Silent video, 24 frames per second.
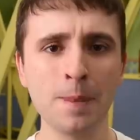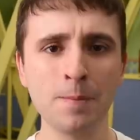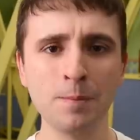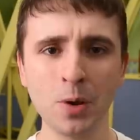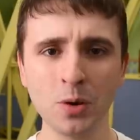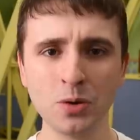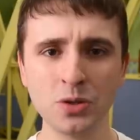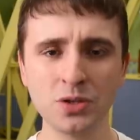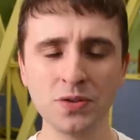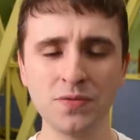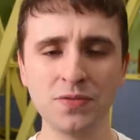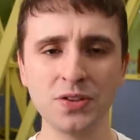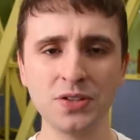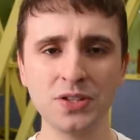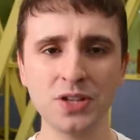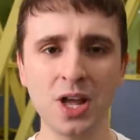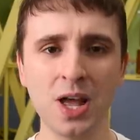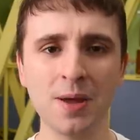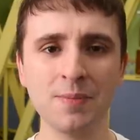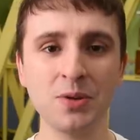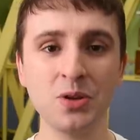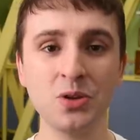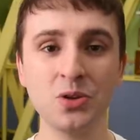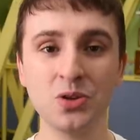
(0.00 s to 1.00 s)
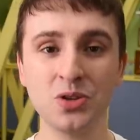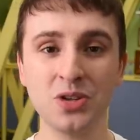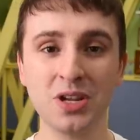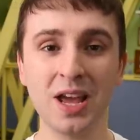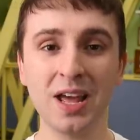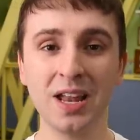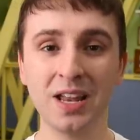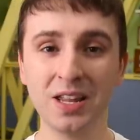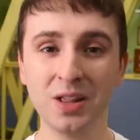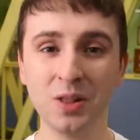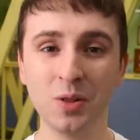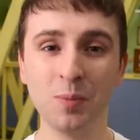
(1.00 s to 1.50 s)
Most of the time you just
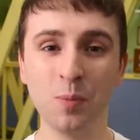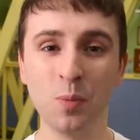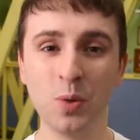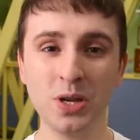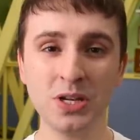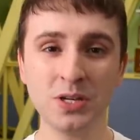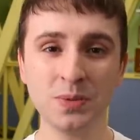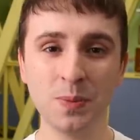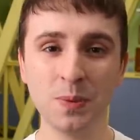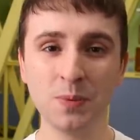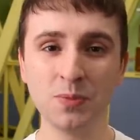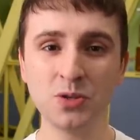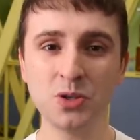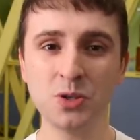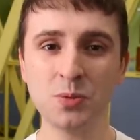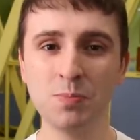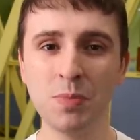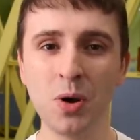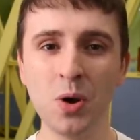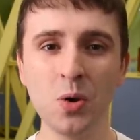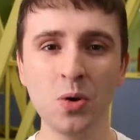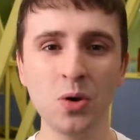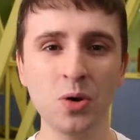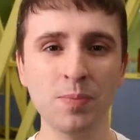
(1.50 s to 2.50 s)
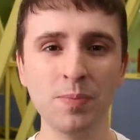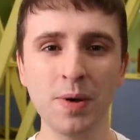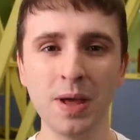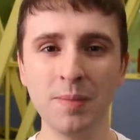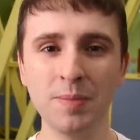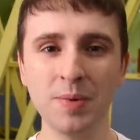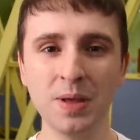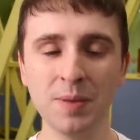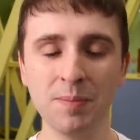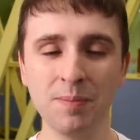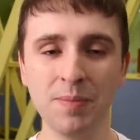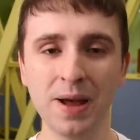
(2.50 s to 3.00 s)
get a little wisp of smoke,
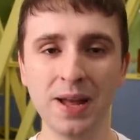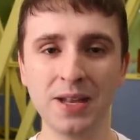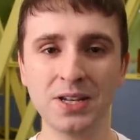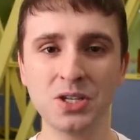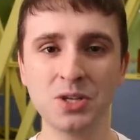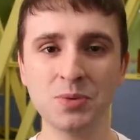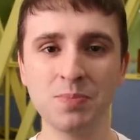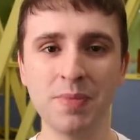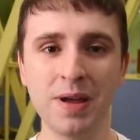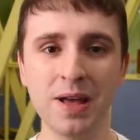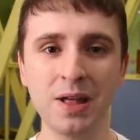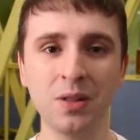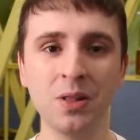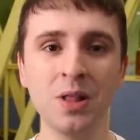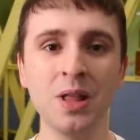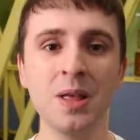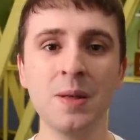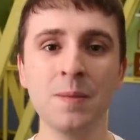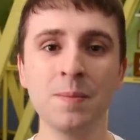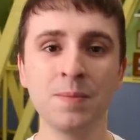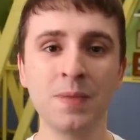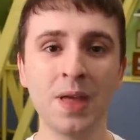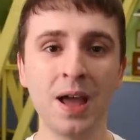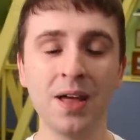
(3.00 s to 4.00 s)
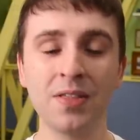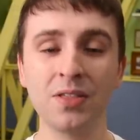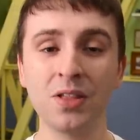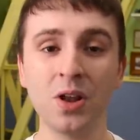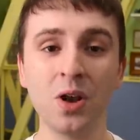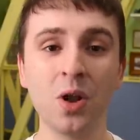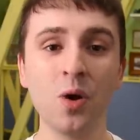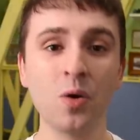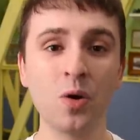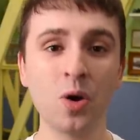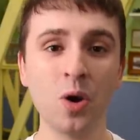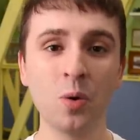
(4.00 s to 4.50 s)
maybe a bad smell, and the
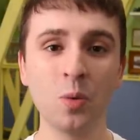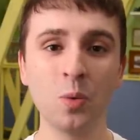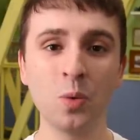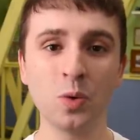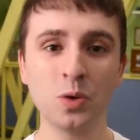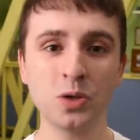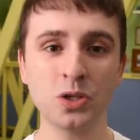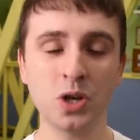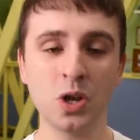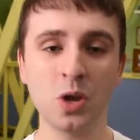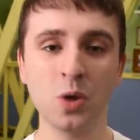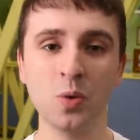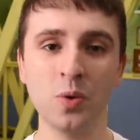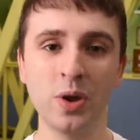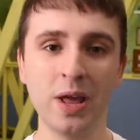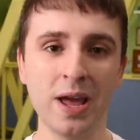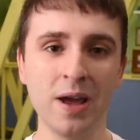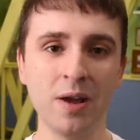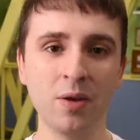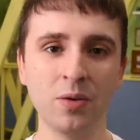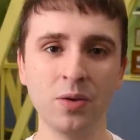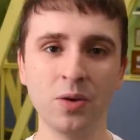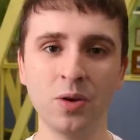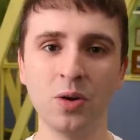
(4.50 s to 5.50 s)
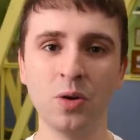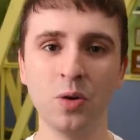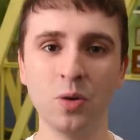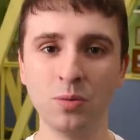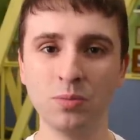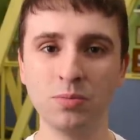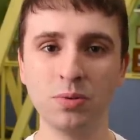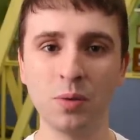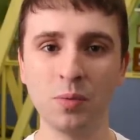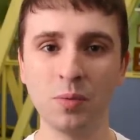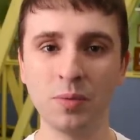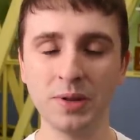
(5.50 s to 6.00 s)
loco will slow down or
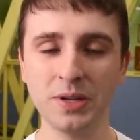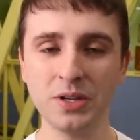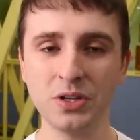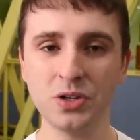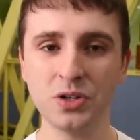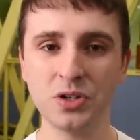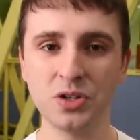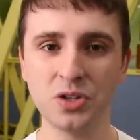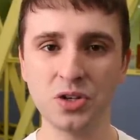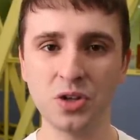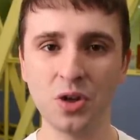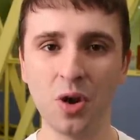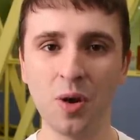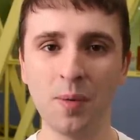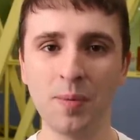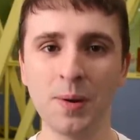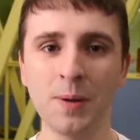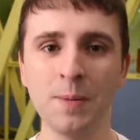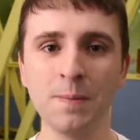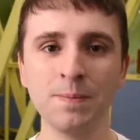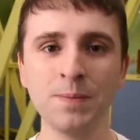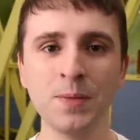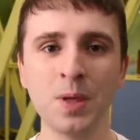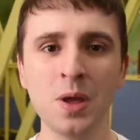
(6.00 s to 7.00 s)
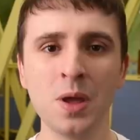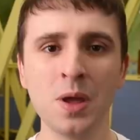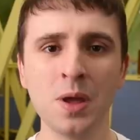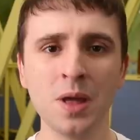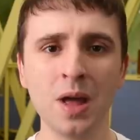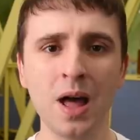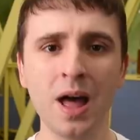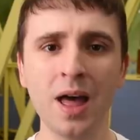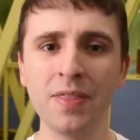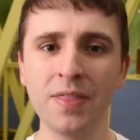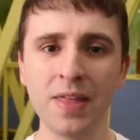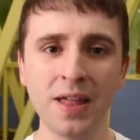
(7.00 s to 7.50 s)
probably just stop.
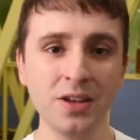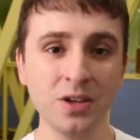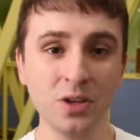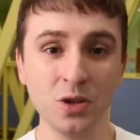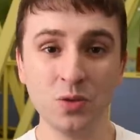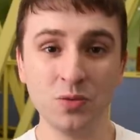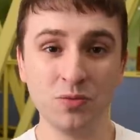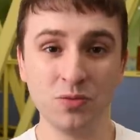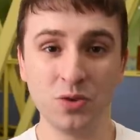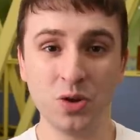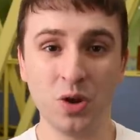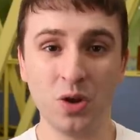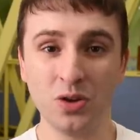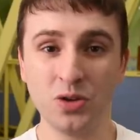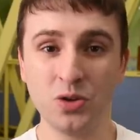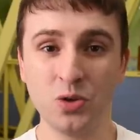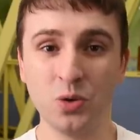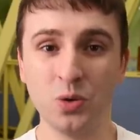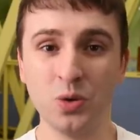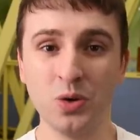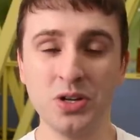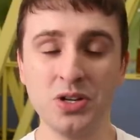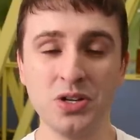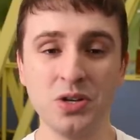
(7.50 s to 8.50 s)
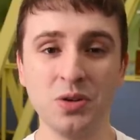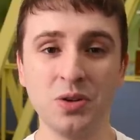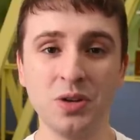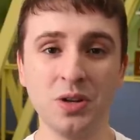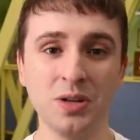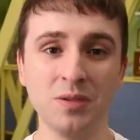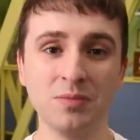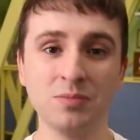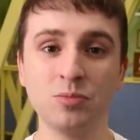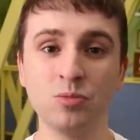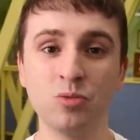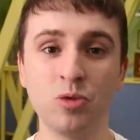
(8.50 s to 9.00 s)
And then you've got a choice, you
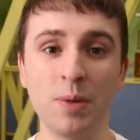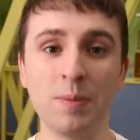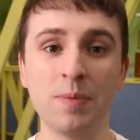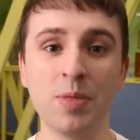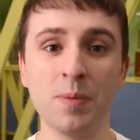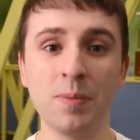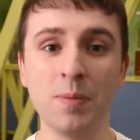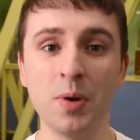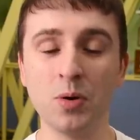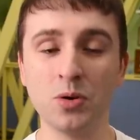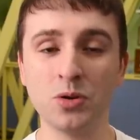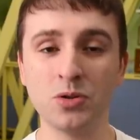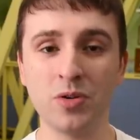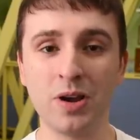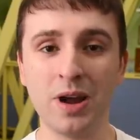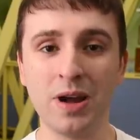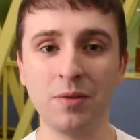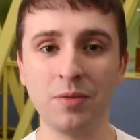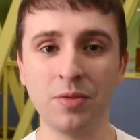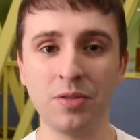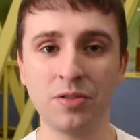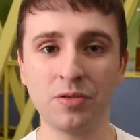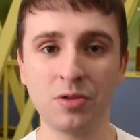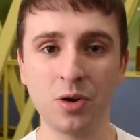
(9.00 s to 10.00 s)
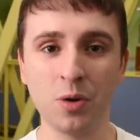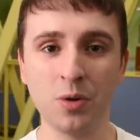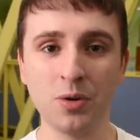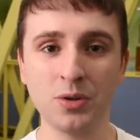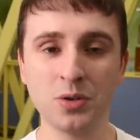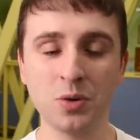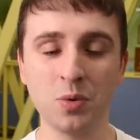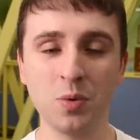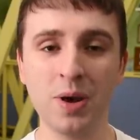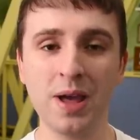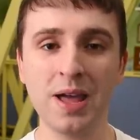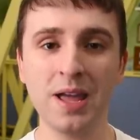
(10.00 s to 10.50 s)
could rip the motor out and throw
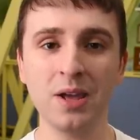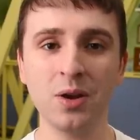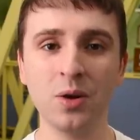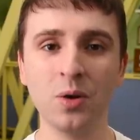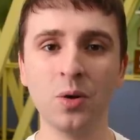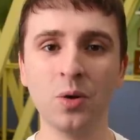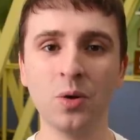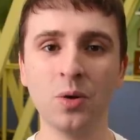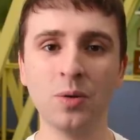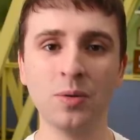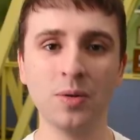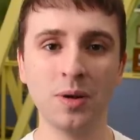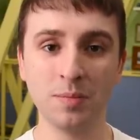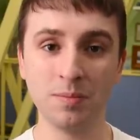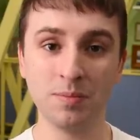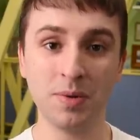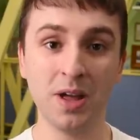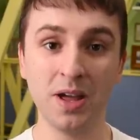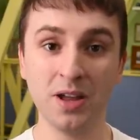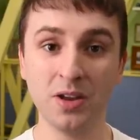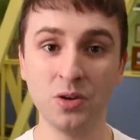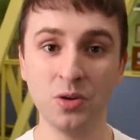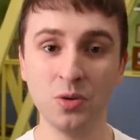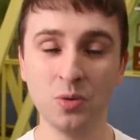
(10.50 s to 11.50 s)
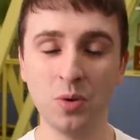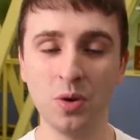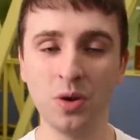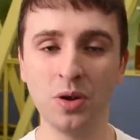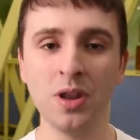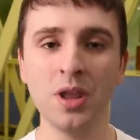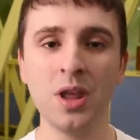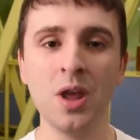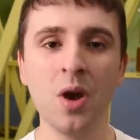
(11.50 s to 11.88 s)
it away or and buy a new one,